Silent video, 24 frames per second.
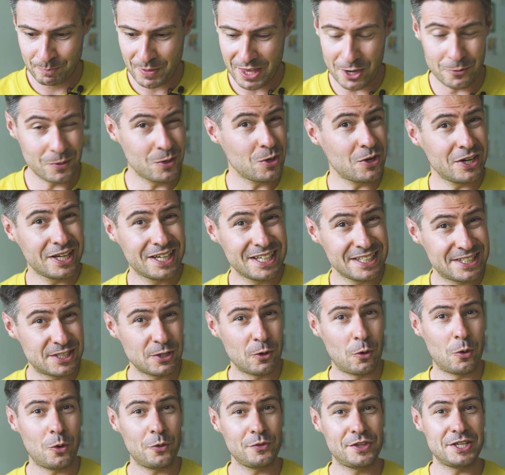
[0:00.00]
and we're gonna cut
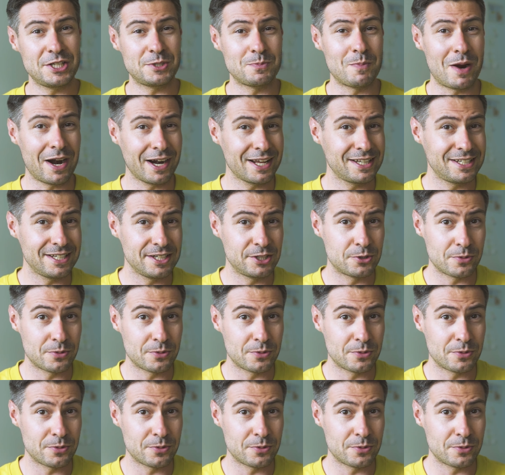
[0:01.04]
all these marketing